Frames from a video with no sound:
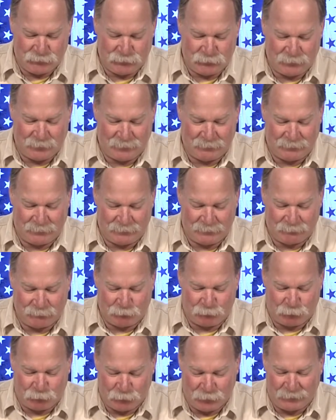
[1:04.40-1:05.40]
you to
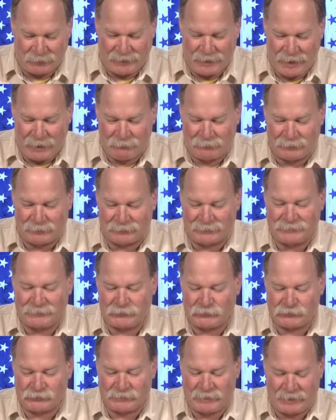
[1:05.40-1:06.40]
really have an
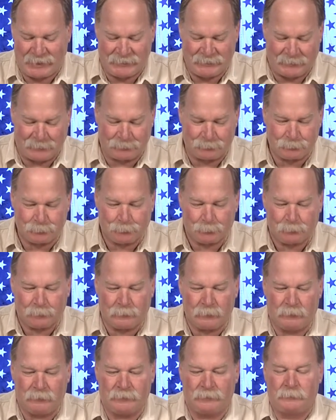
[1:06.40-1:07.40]
understanding
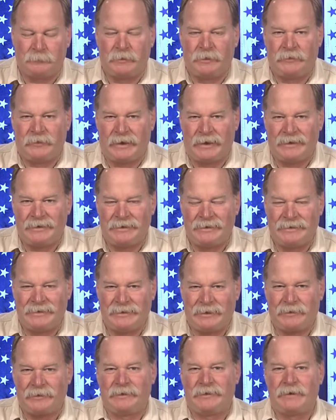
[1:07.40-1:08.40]
that
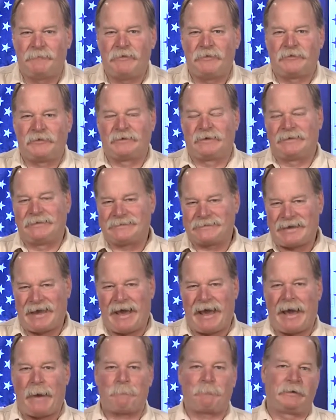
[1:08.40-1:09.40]
not everything that is
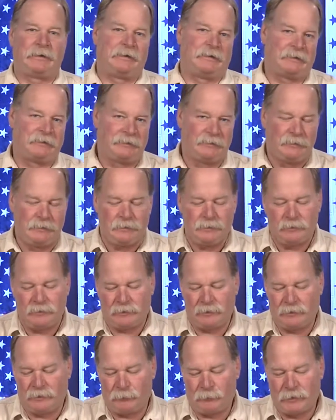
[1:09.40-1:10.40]
happening,
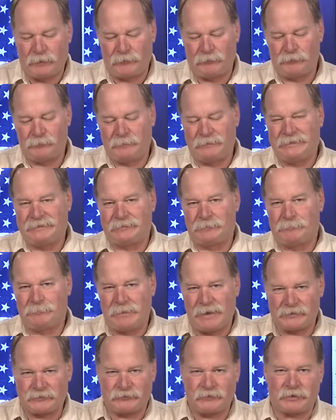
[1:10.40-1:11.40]
whether it be
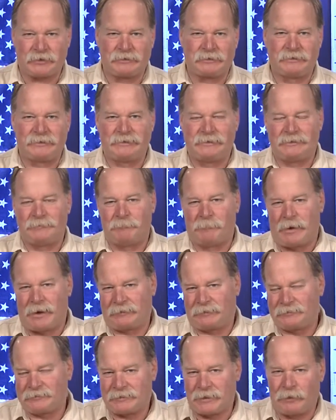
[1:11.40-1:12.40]
domestically,
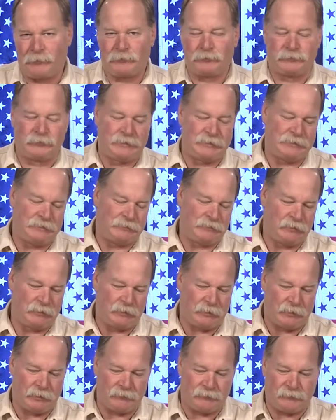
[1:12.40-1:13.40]

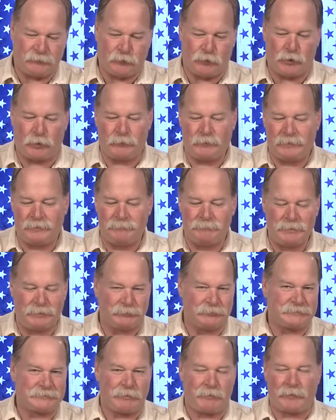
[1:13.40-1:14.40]
monetarily, foreign,
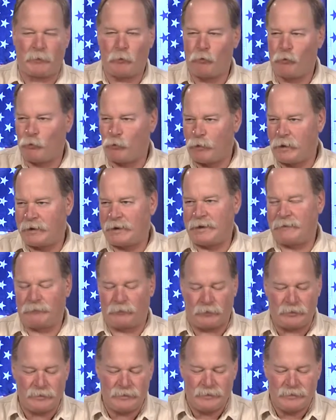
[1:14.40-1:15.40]
militarily,
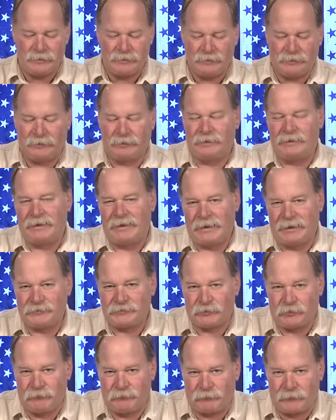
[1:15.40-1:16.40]
whatever, as
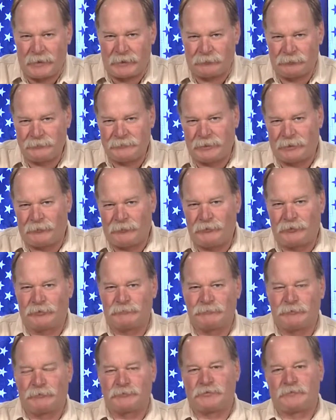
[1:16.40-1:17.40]
Franklin Delano
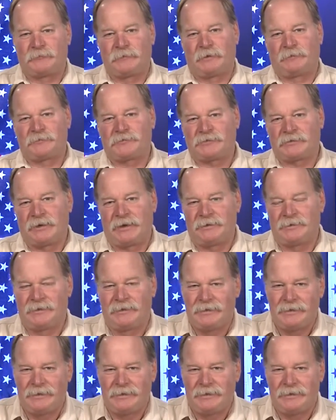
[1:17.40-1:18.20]
Roosevelt said,